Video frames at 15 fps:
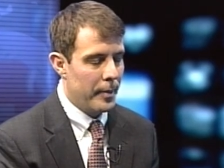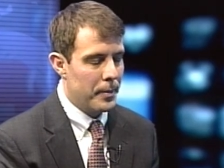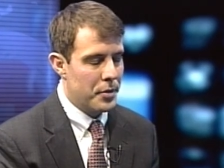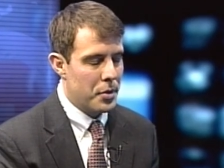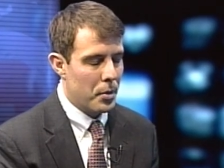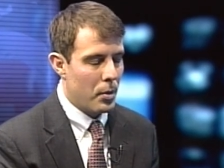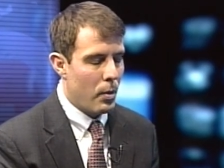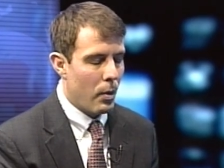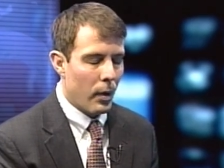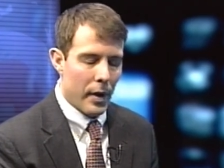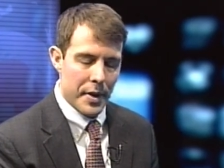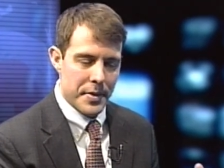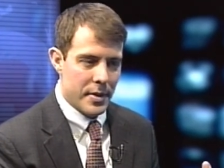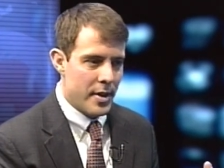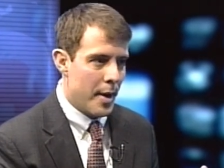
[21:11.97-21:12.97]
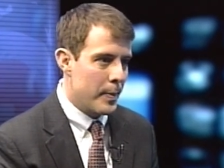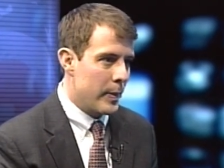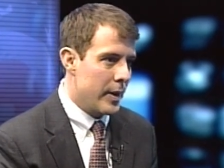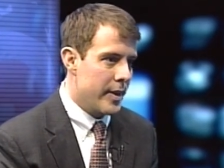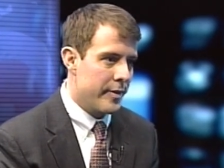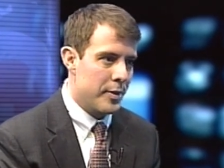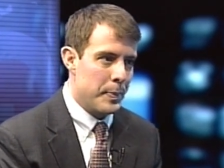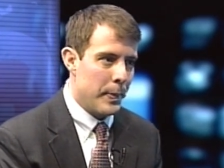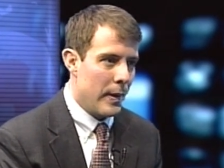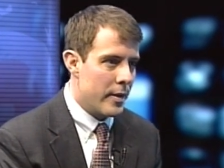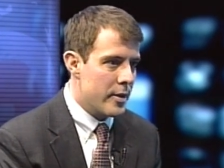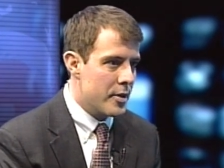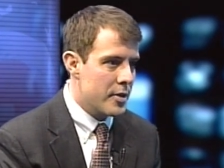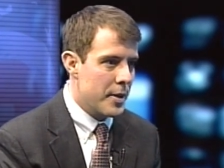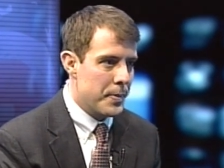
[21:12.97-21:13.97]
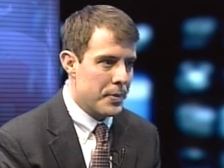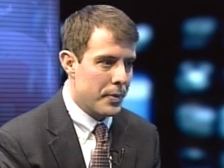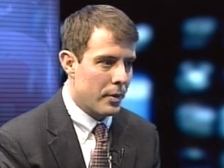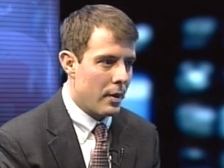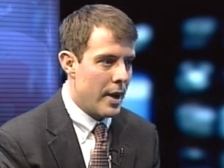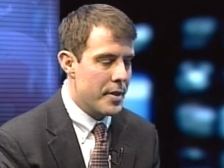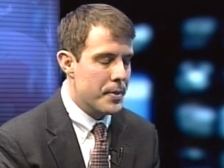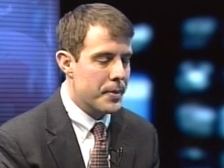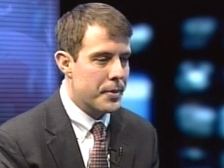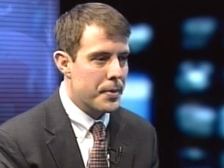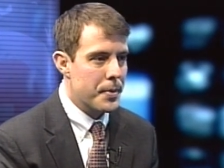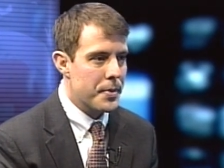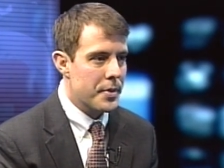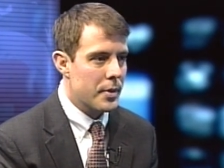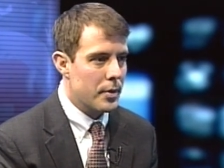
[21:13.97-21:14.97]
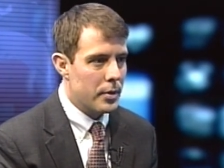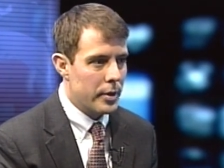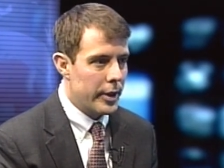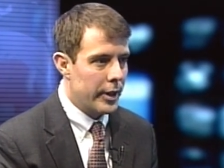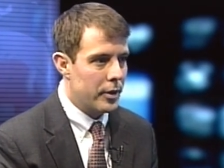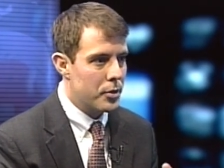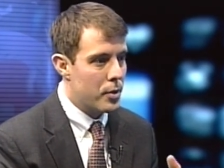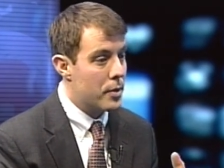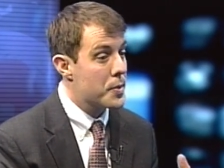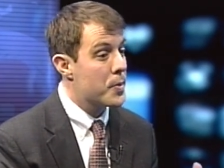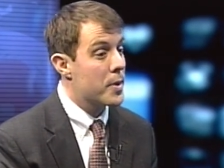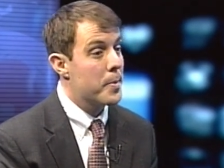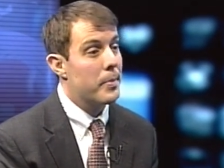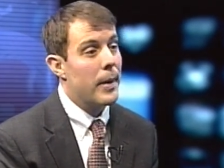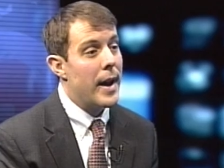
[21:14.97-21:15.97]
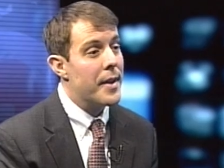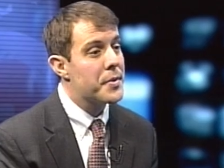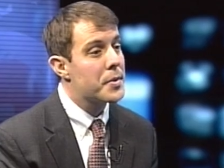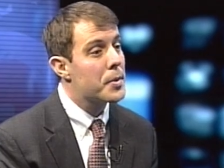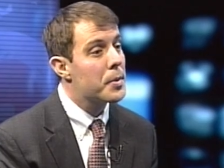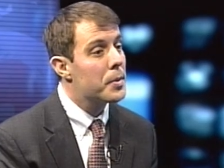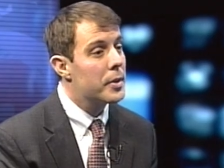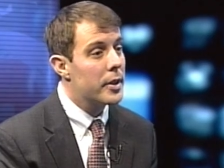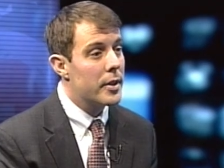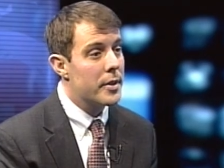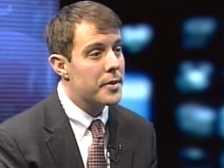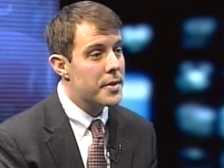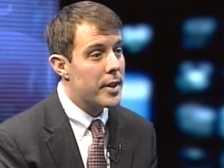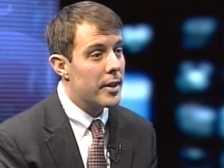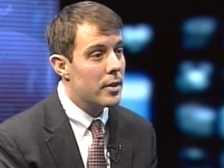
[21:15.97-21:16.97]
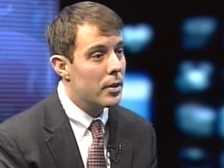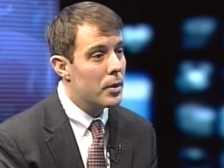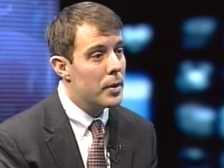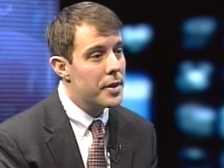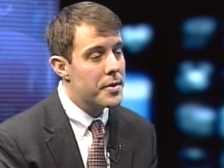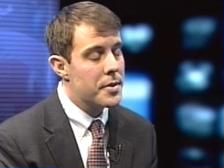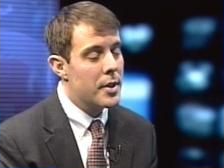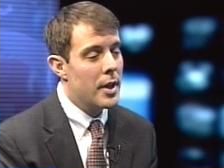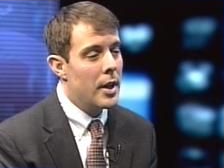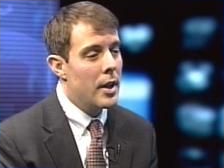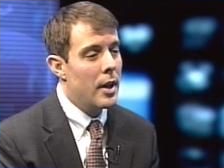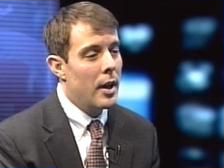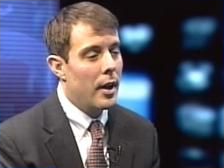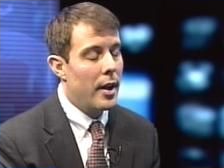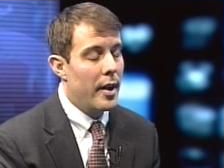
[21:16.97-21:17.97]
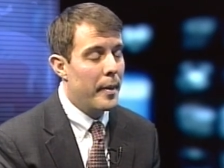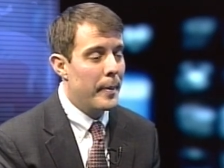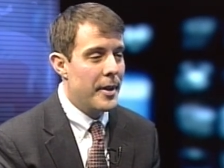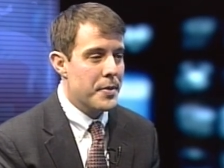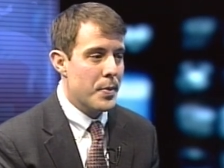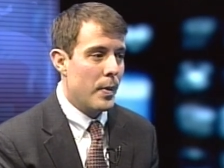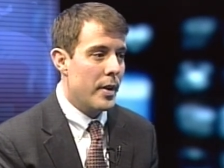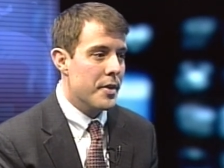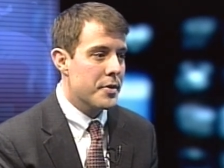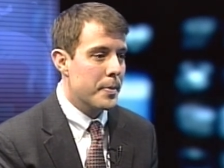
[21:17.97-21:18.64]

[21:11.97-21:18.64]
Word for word: So Coro has a number of different partnerships with graduate schools, including George Warren Brown School here in St. Louis, as well as